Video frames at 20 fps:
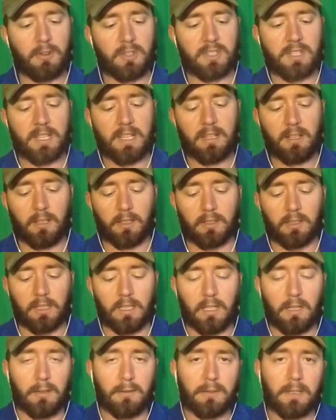seen a
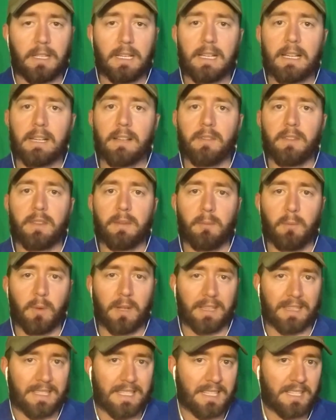glove
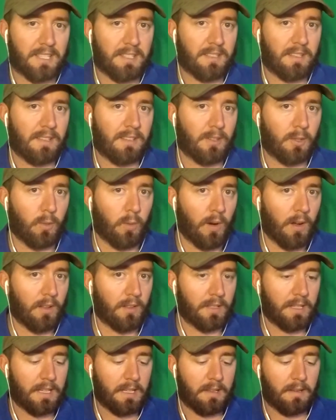with this
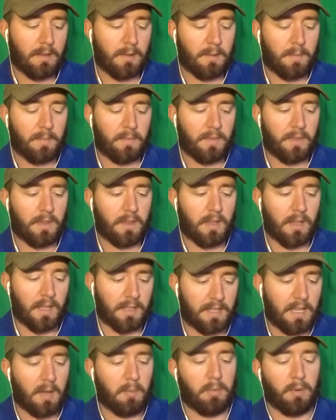quality at
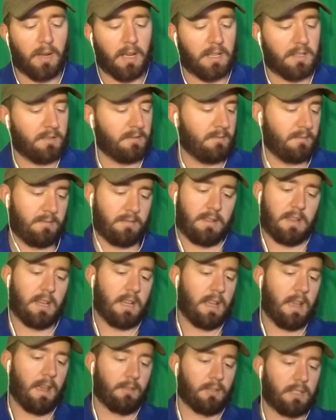that price. I
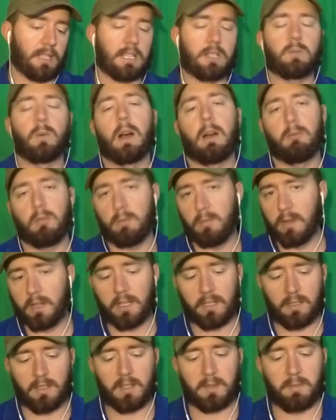haven't. That's why we're
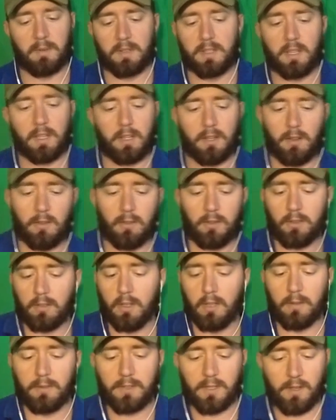bringing this particular
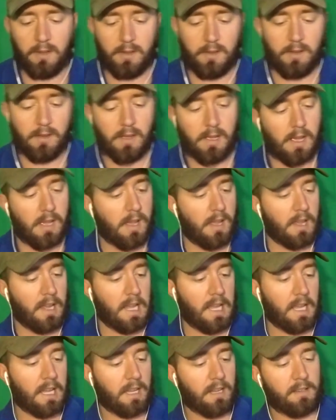glove to you.
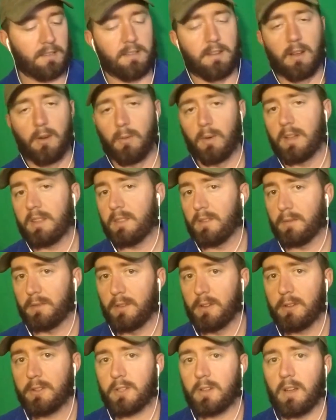And you know what? In the
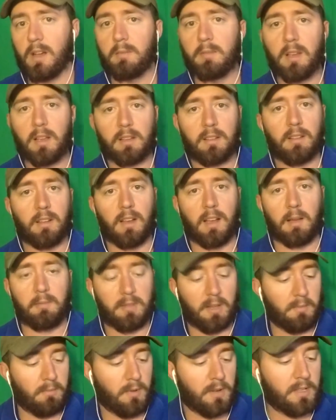future, I'm going
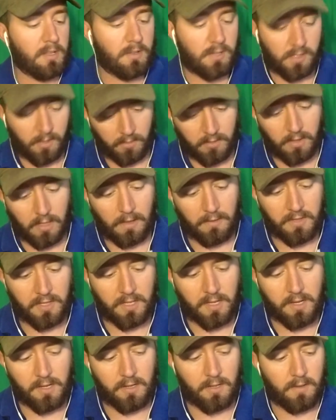to bring you some gloves in
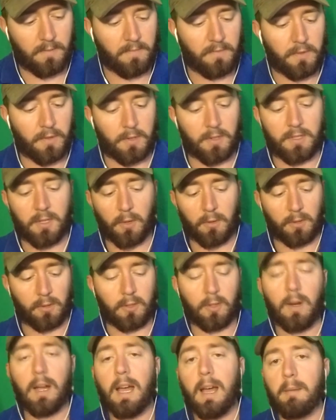here that are total
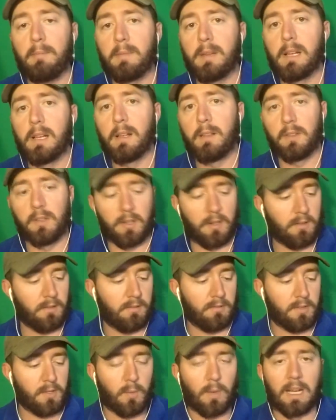crap that are
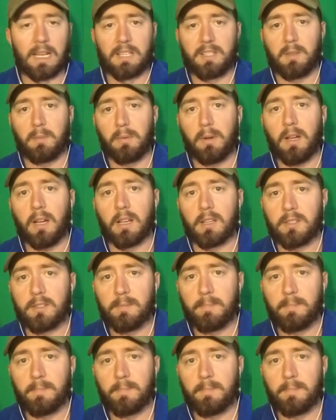twice the price.